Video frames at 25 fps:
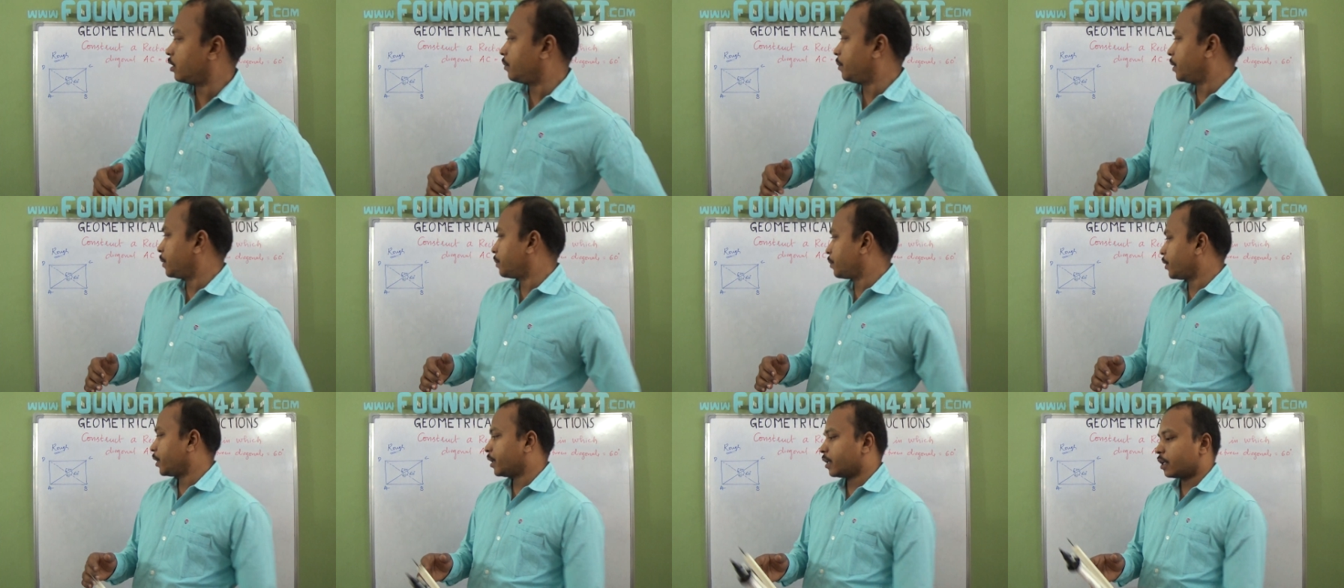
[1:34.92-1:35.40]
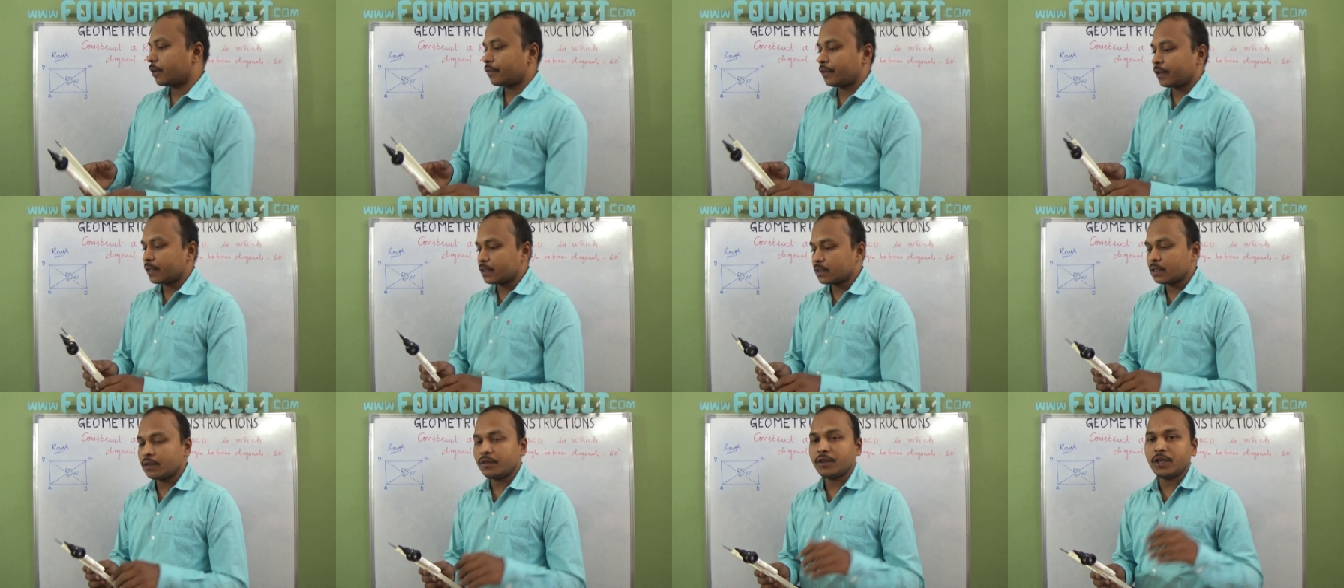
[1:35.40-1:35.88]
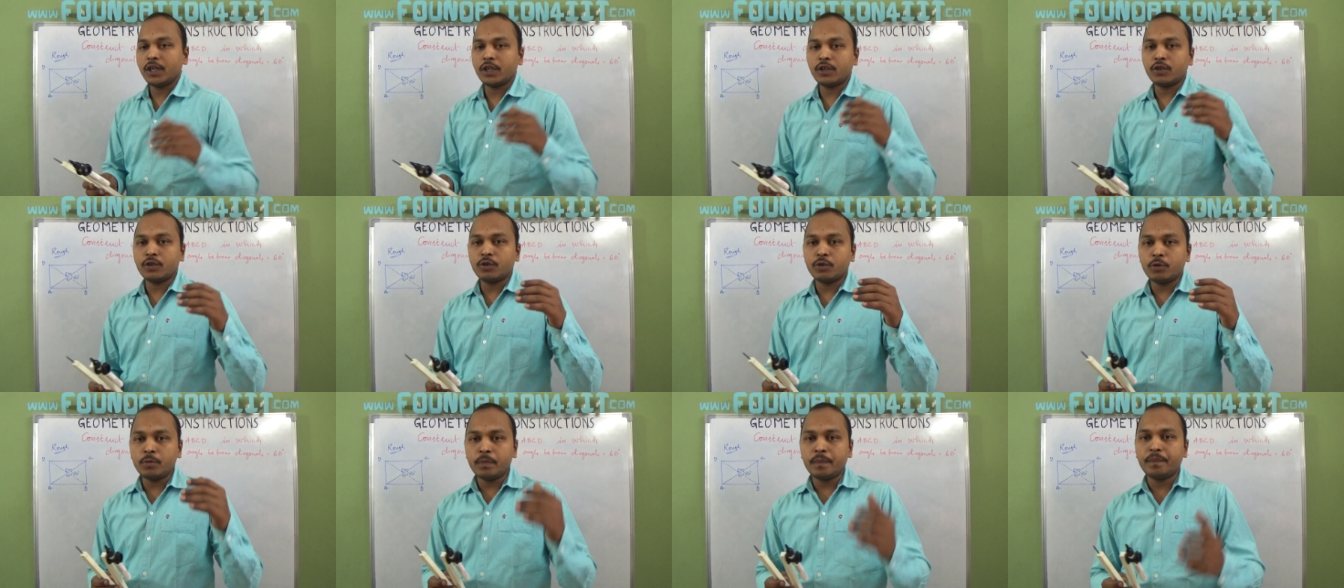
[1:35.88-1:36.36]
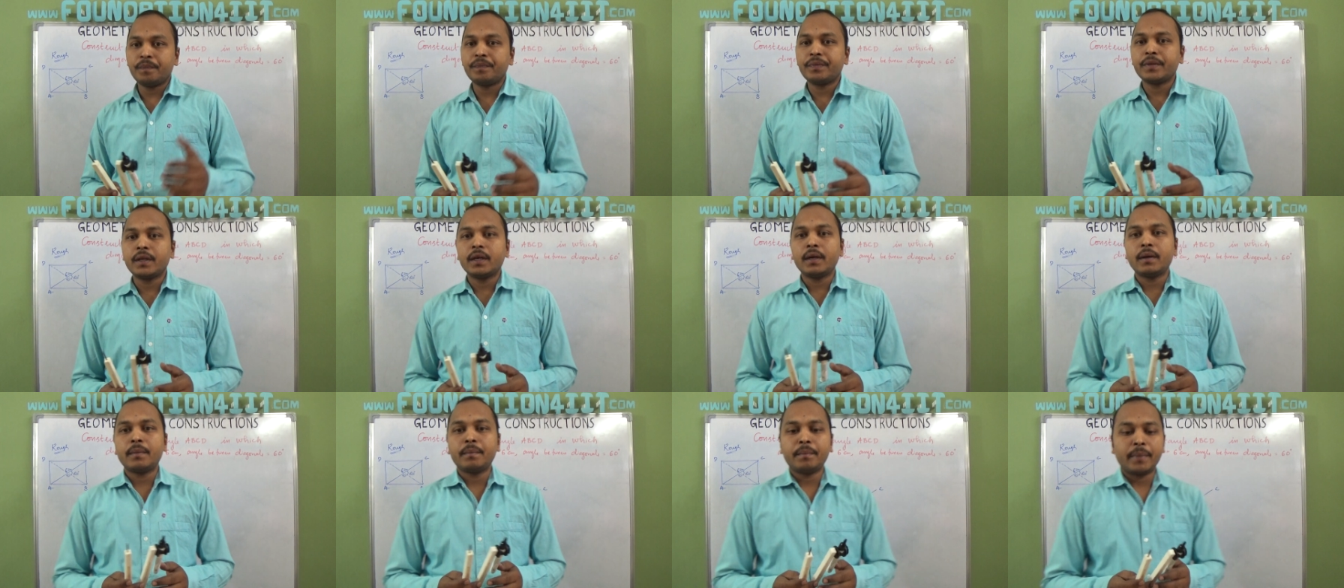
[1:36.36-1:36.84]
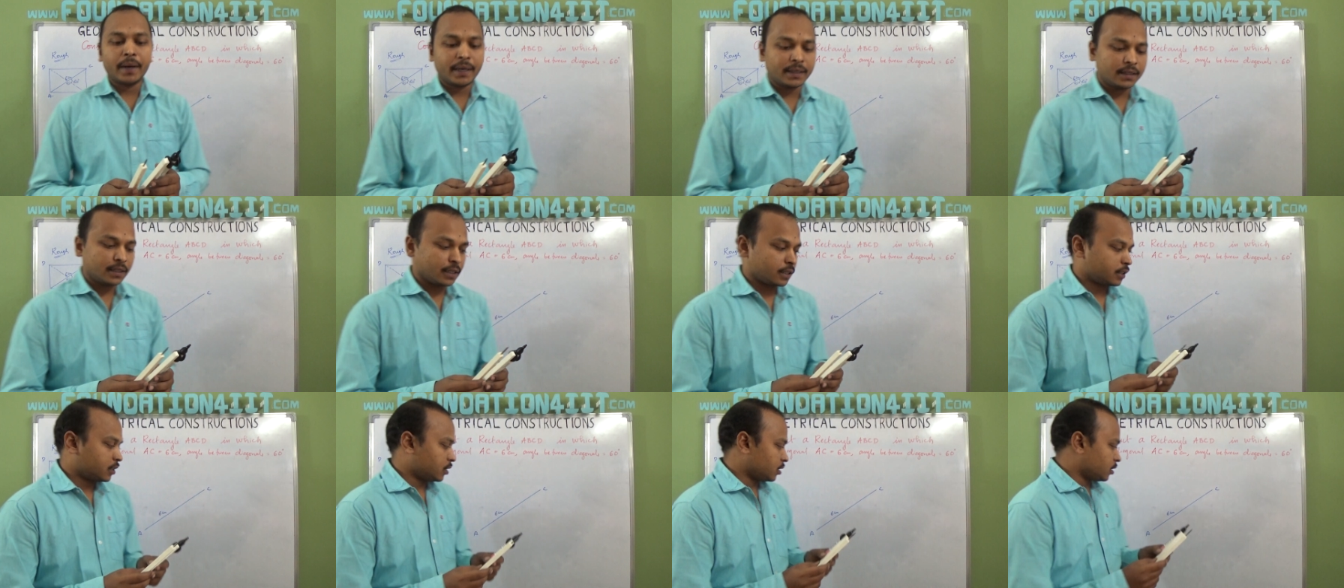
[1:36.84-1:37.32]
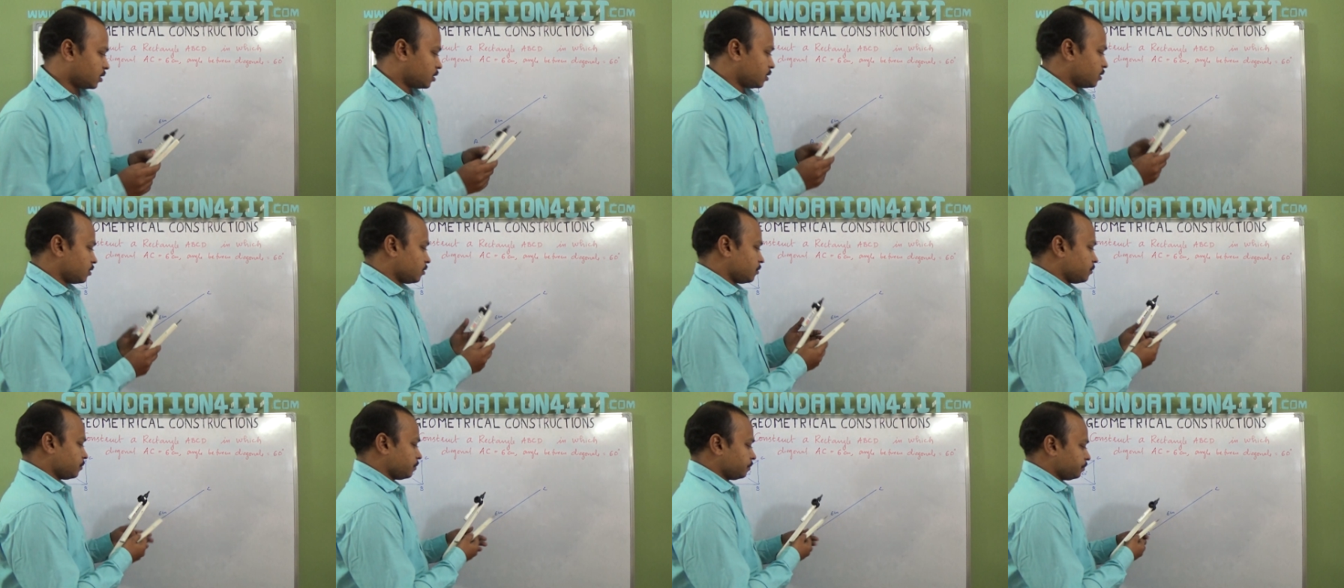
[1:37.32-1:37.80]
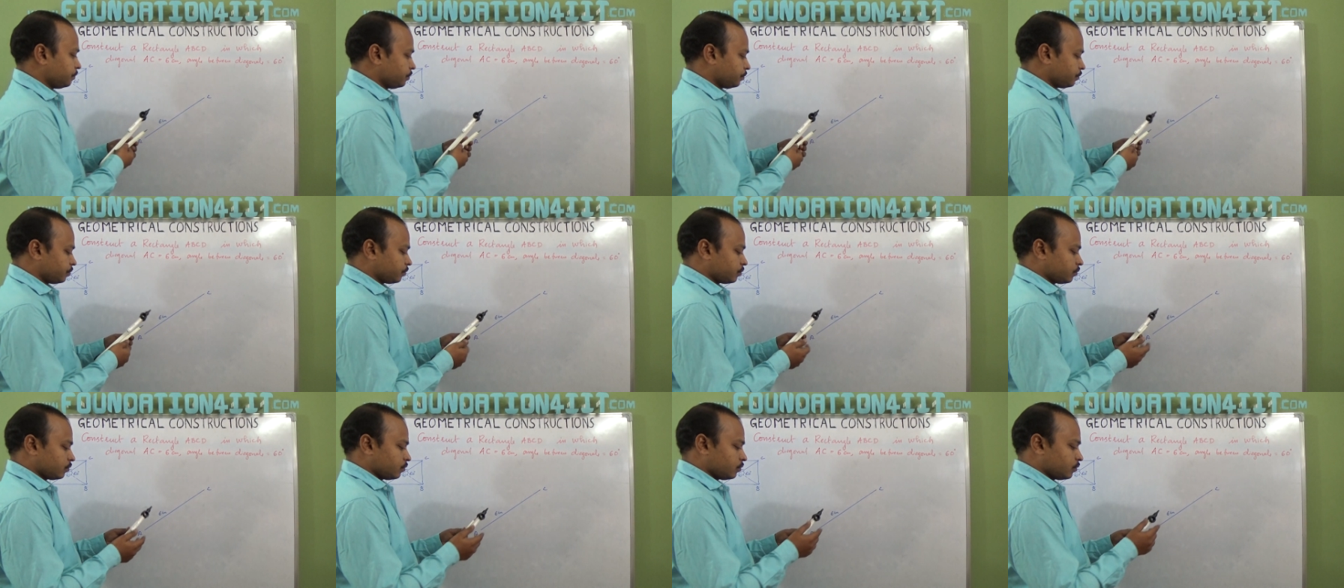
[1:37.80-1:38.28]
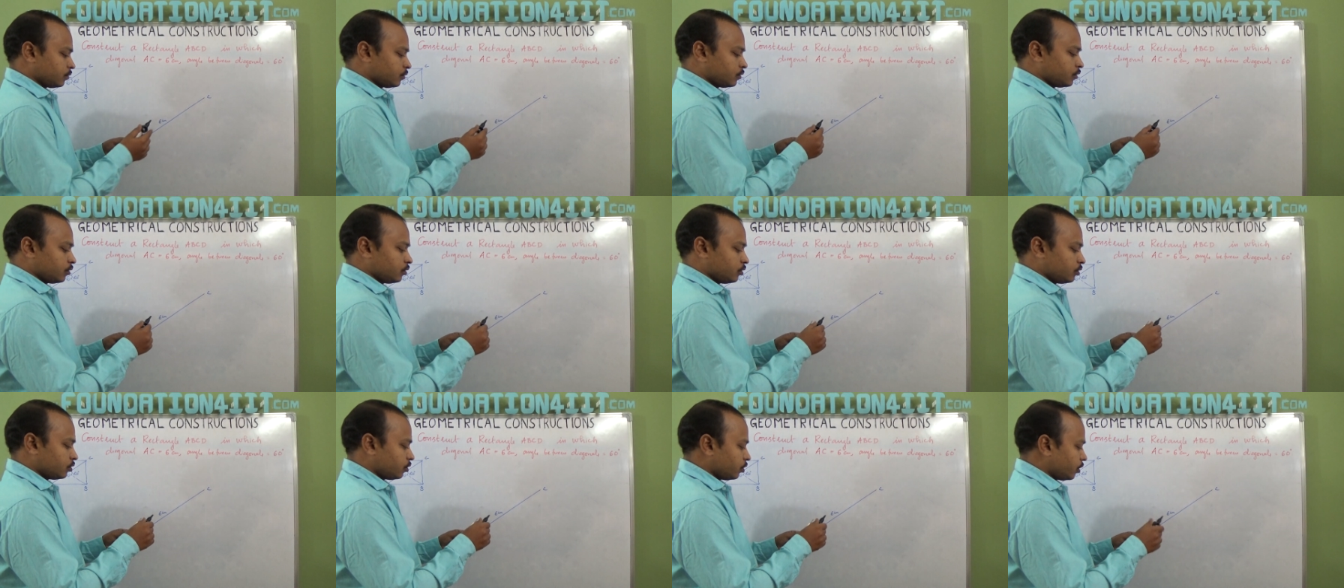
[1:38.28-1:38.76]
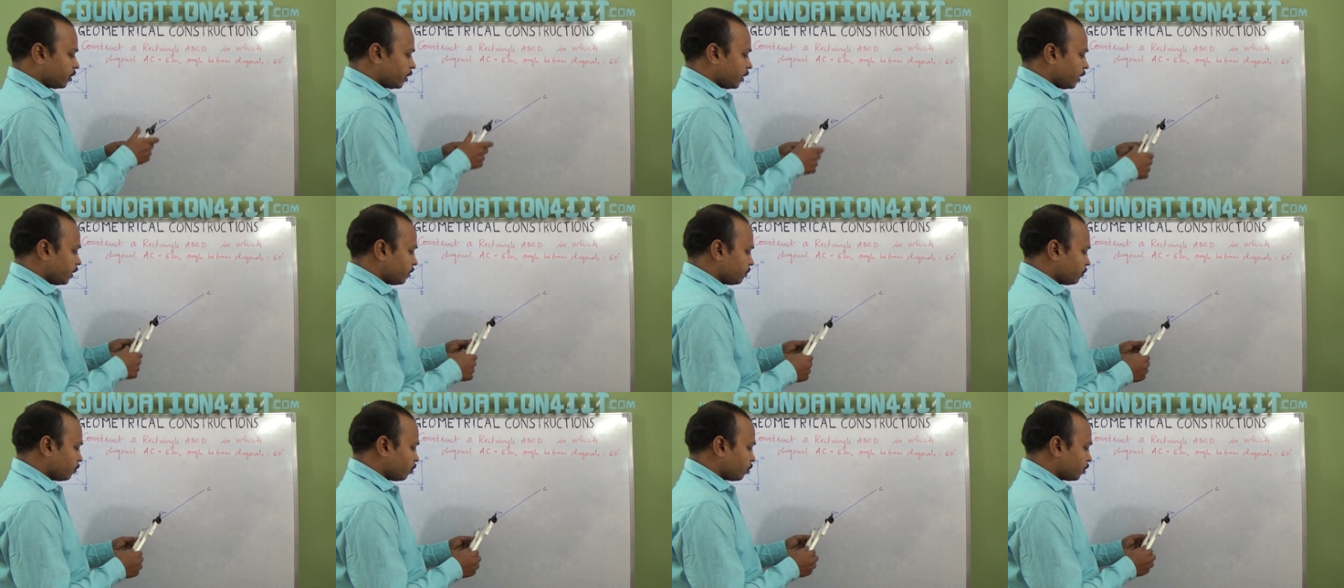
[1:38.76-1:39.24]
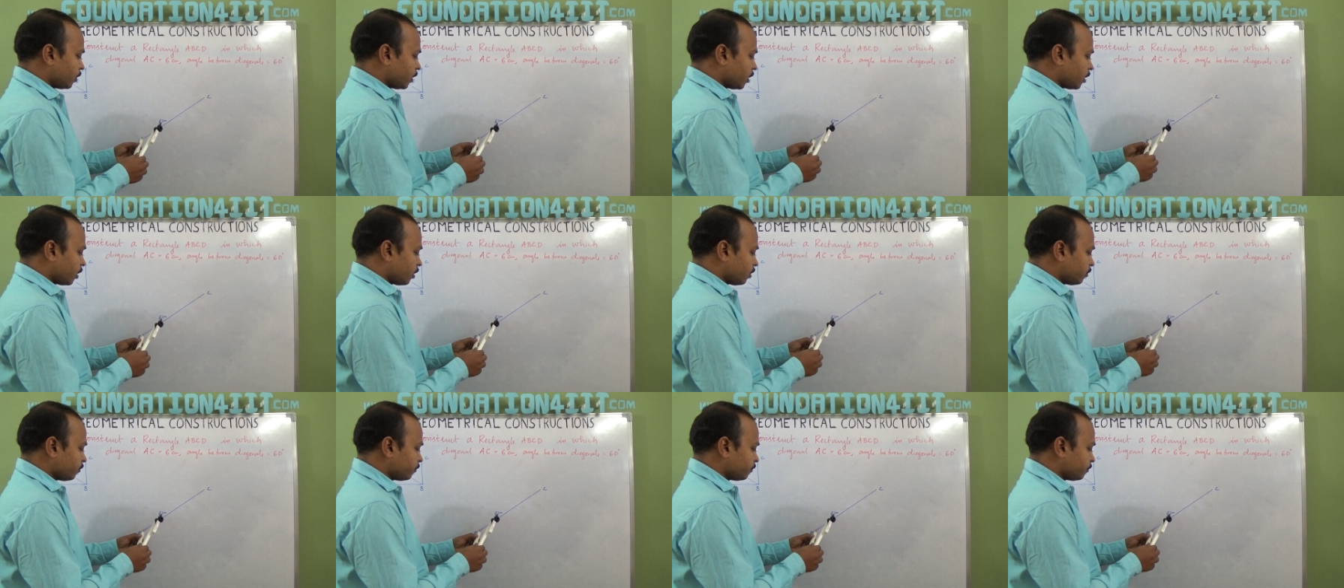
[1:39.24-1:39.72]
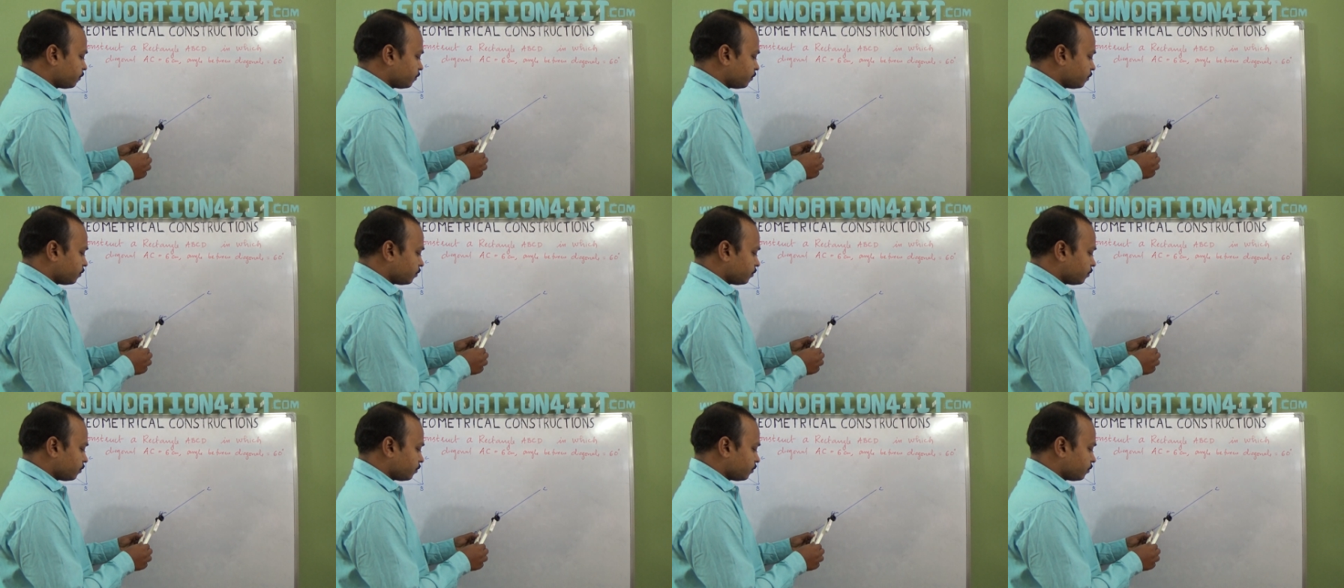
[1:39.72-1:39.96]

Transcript: out the midpoint of AC, we need to do bisect it. So take more than half